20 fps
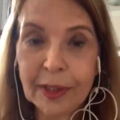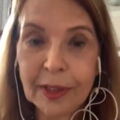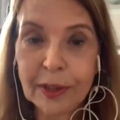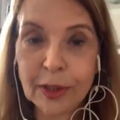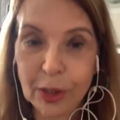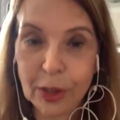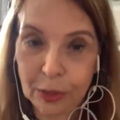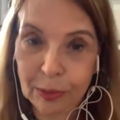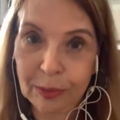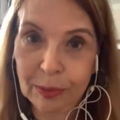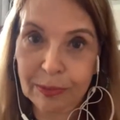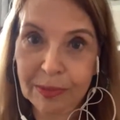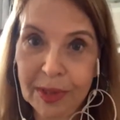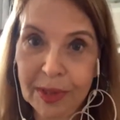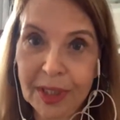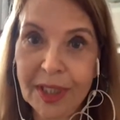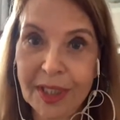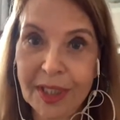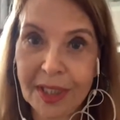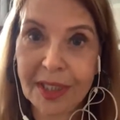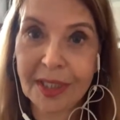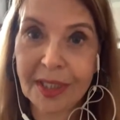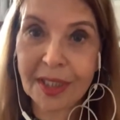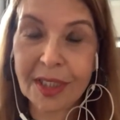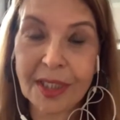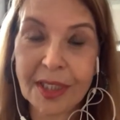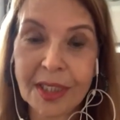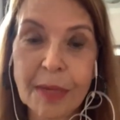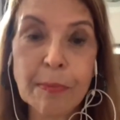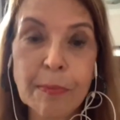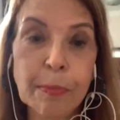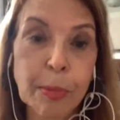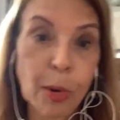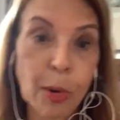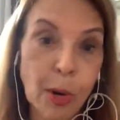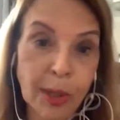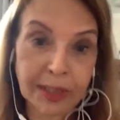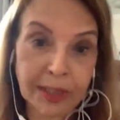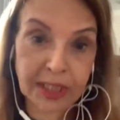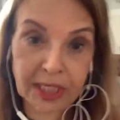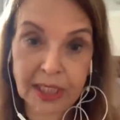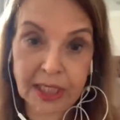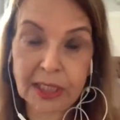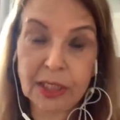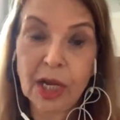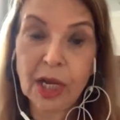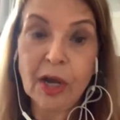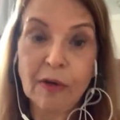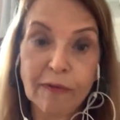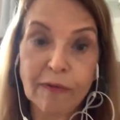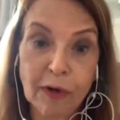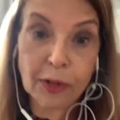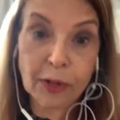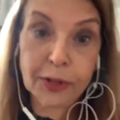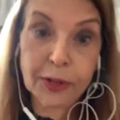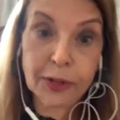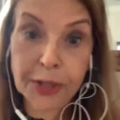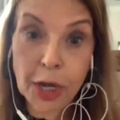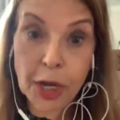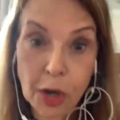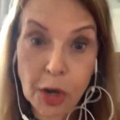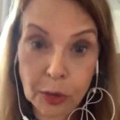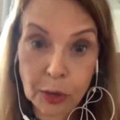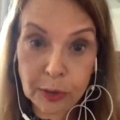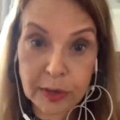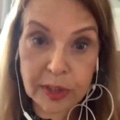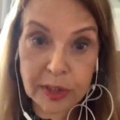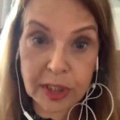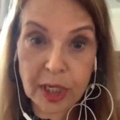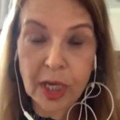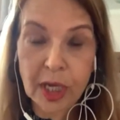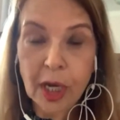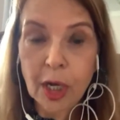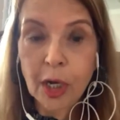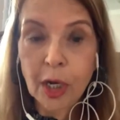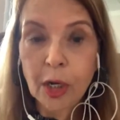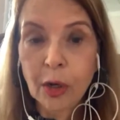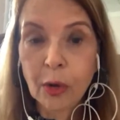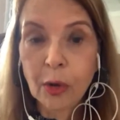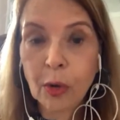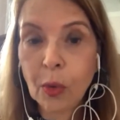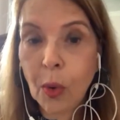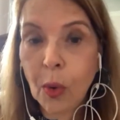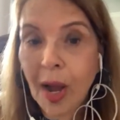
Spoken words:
So it's important for those who